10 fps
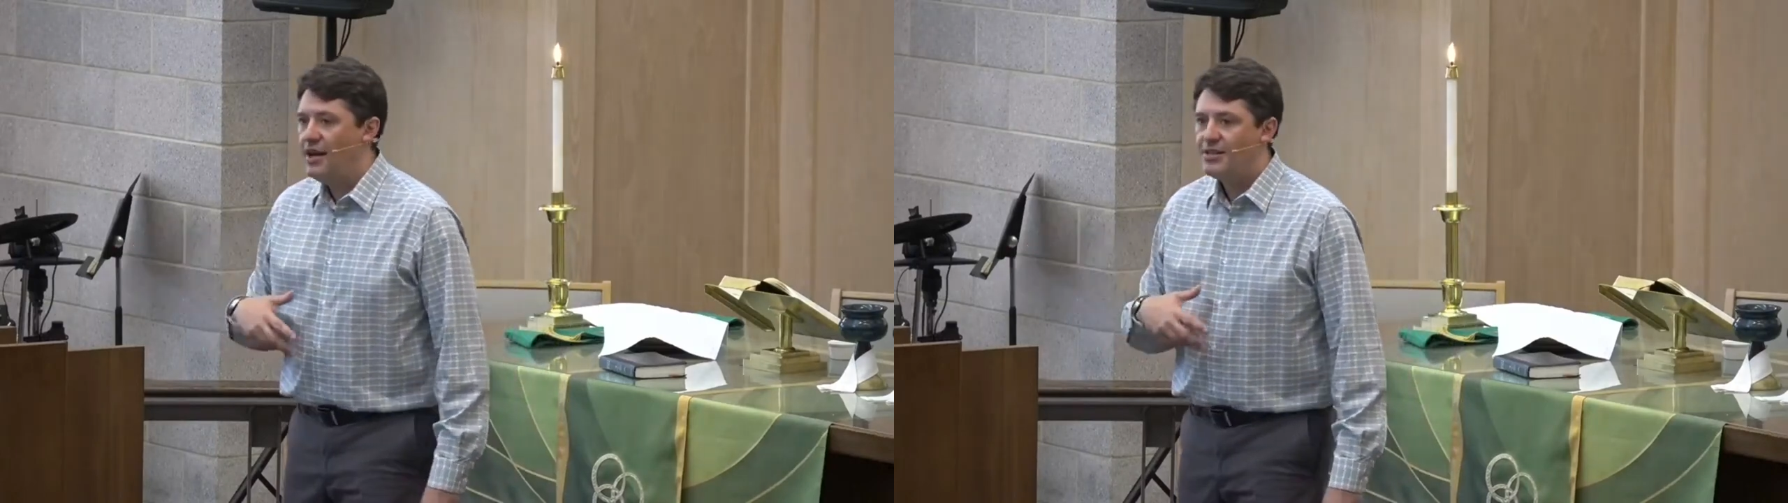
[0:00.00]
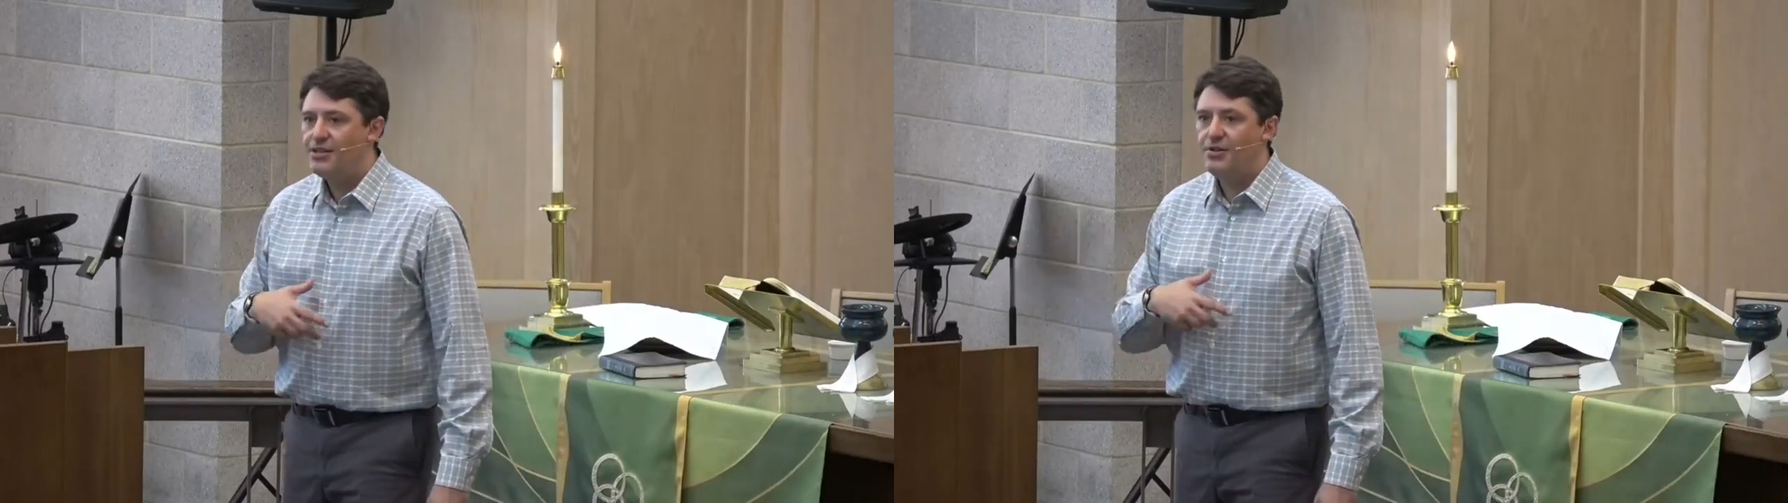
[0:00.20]

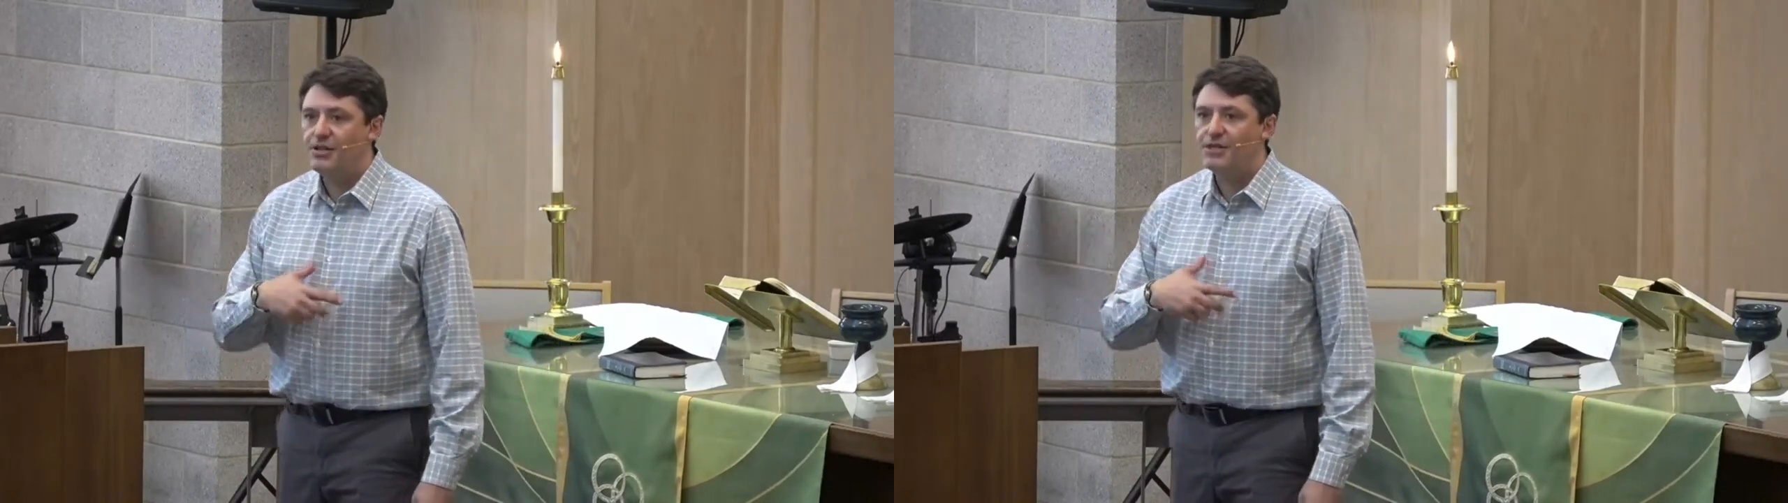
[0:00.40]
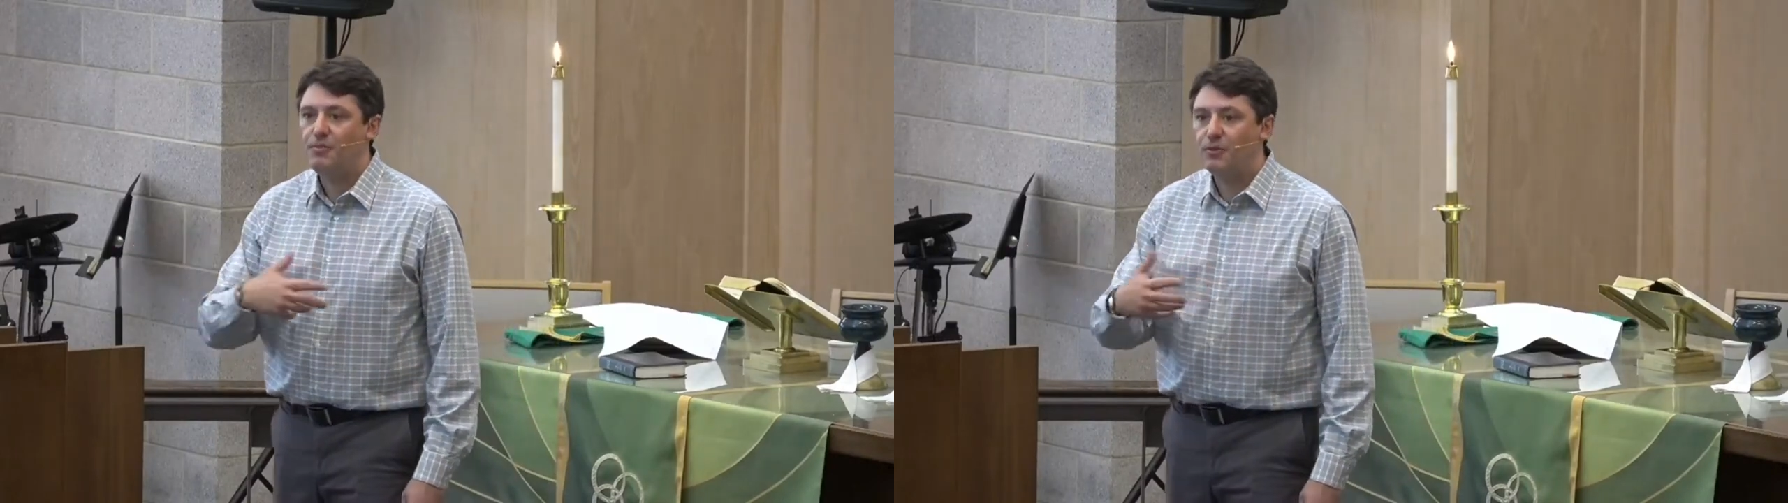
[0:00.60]
to
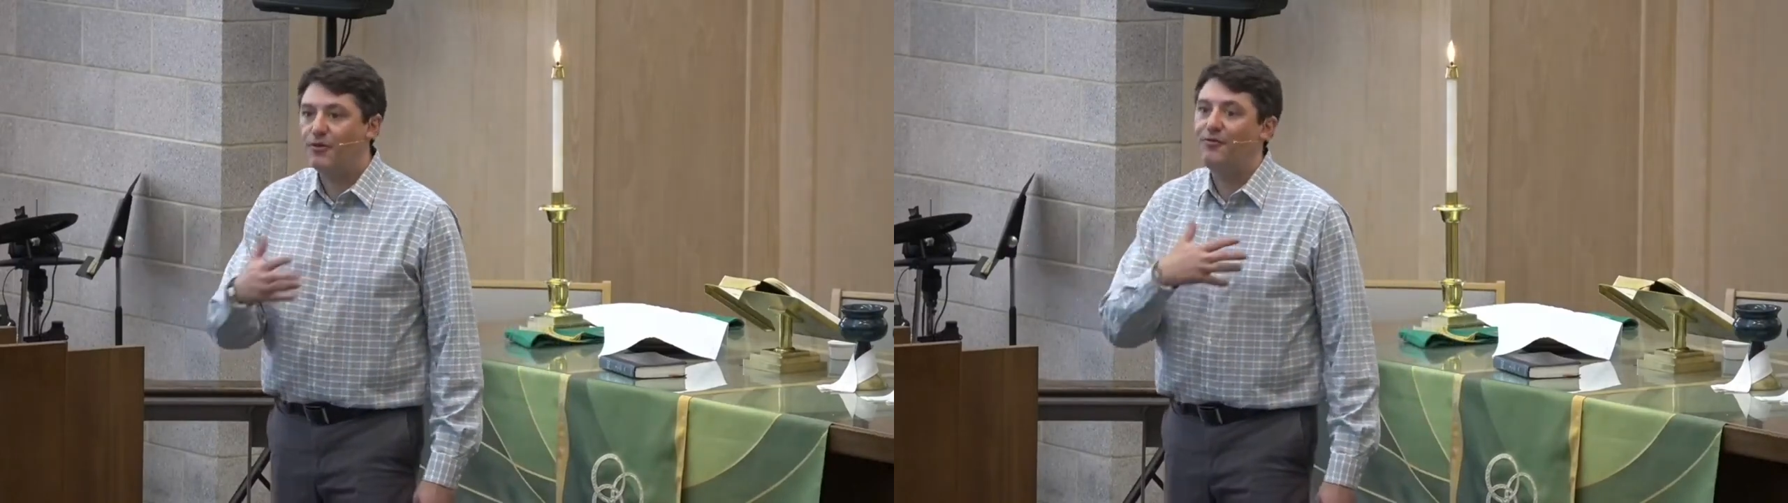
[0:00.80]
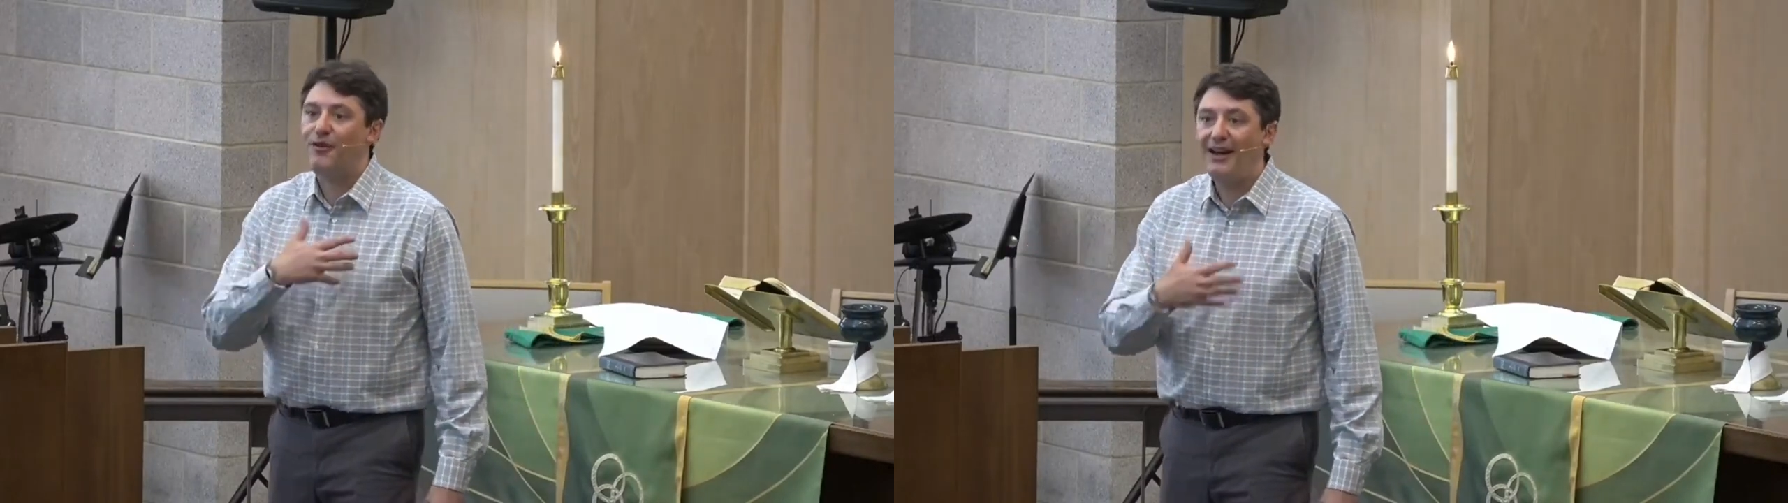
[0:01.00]
explore
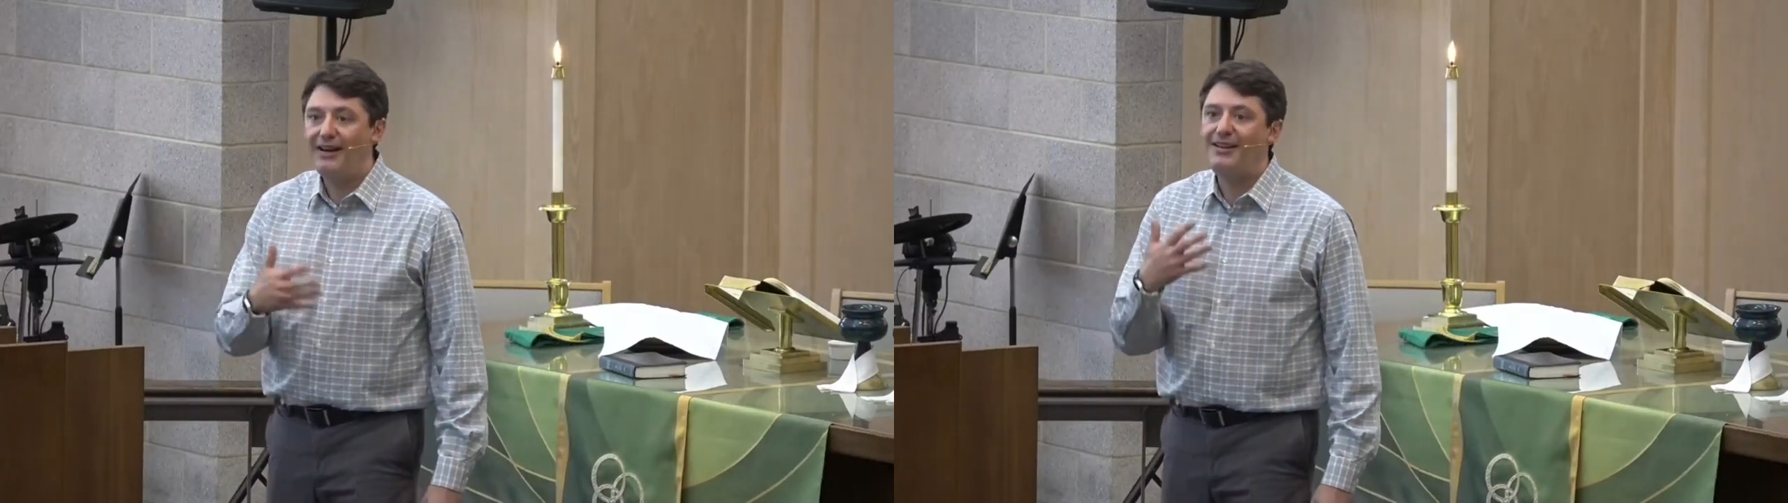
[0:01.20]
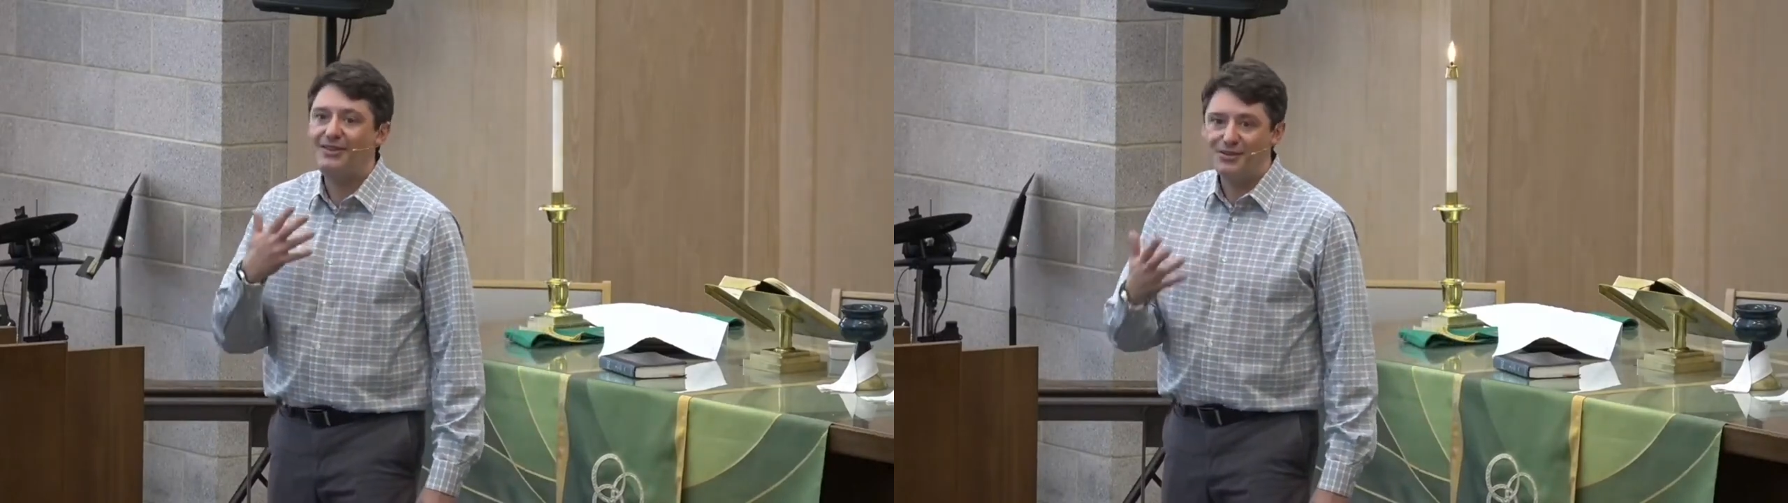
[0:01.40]

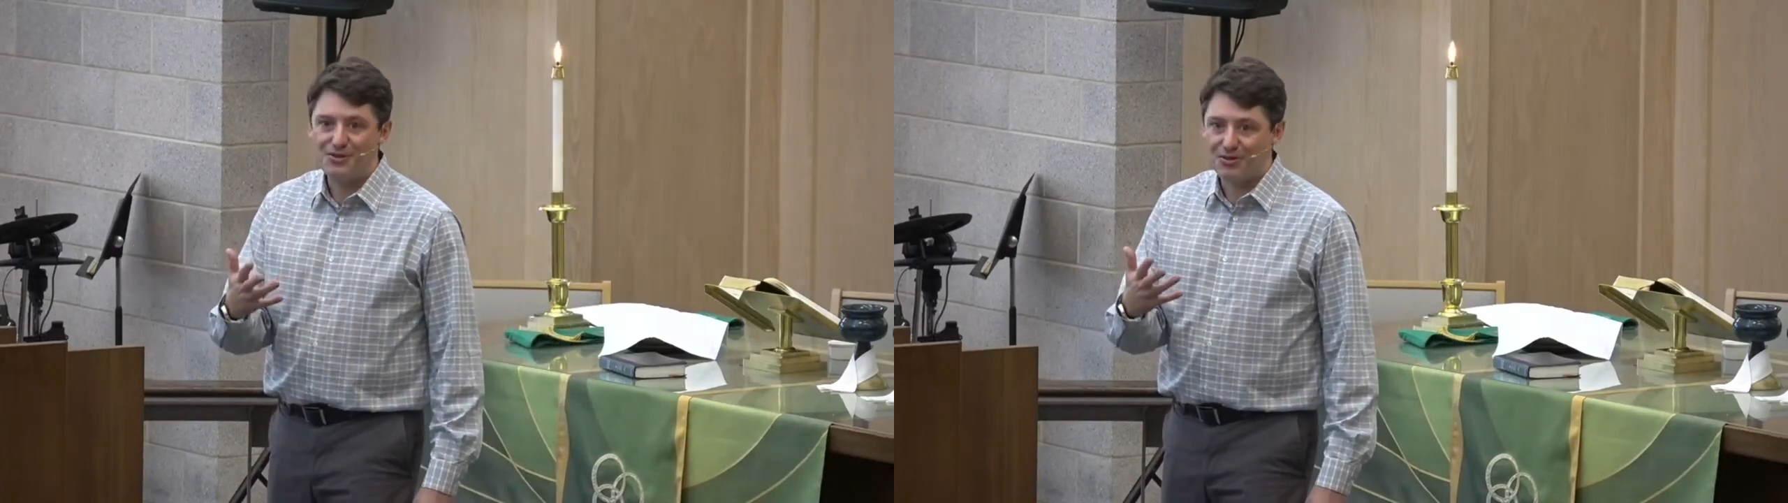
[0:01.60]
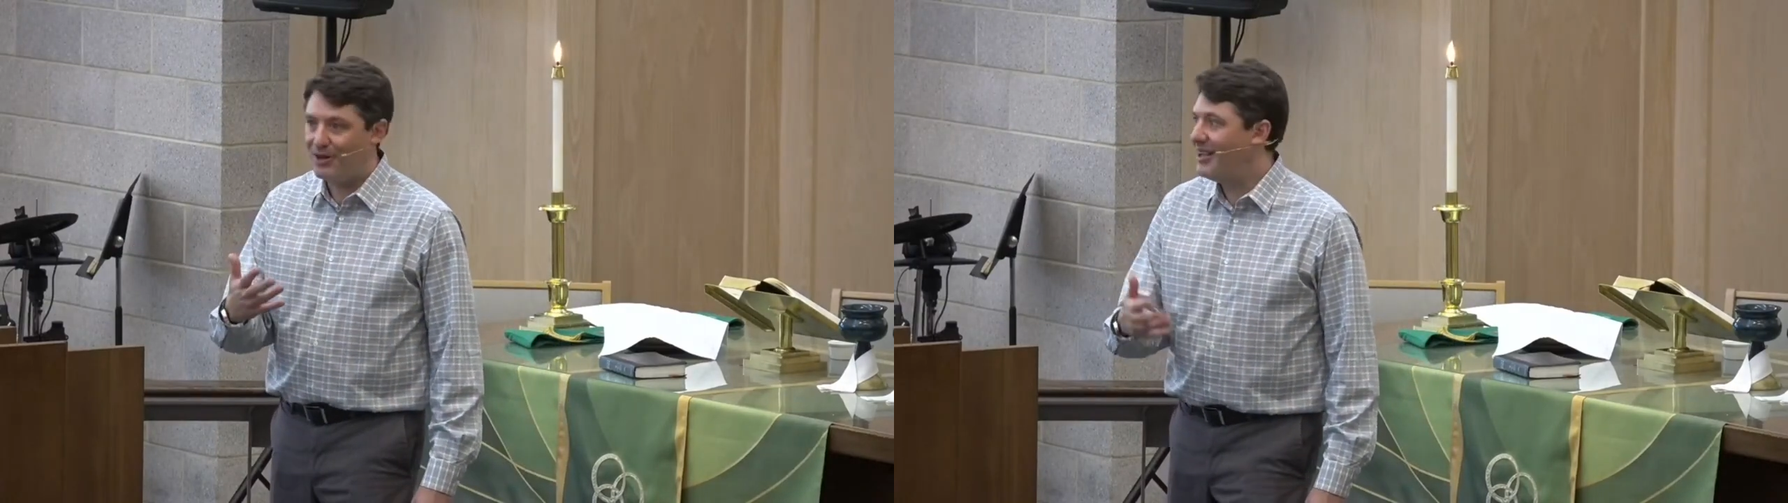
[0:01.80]
finding the
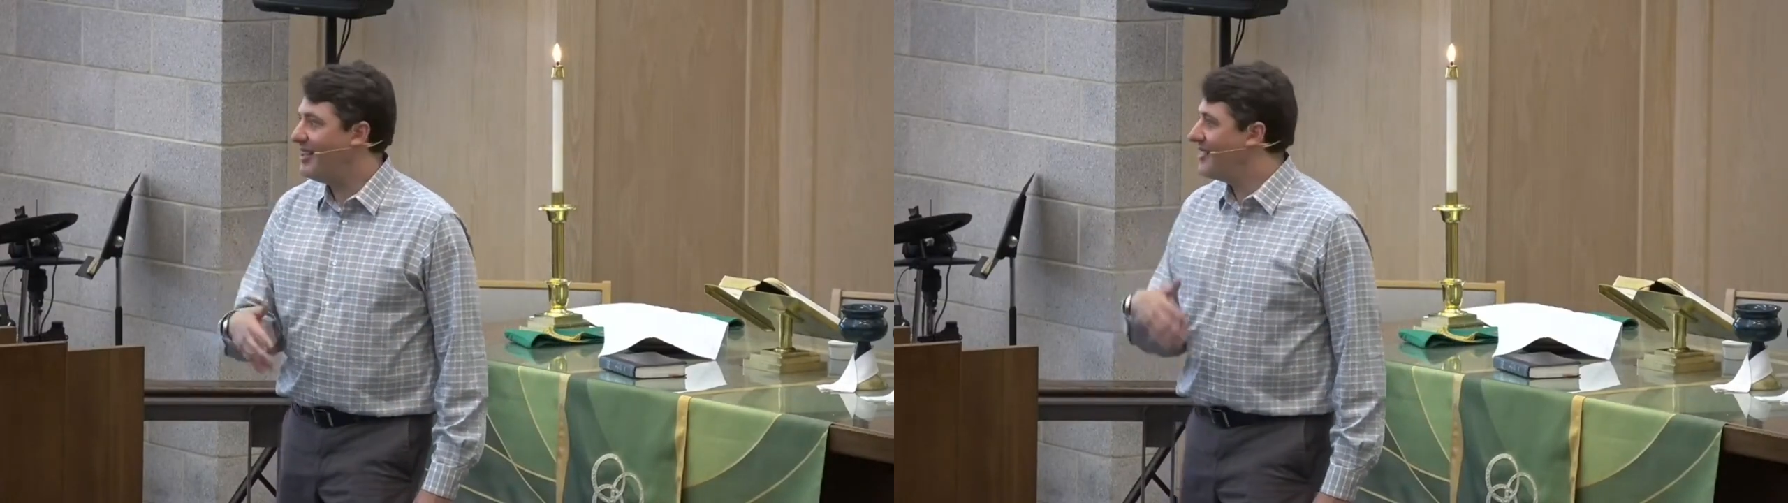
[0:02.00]
joy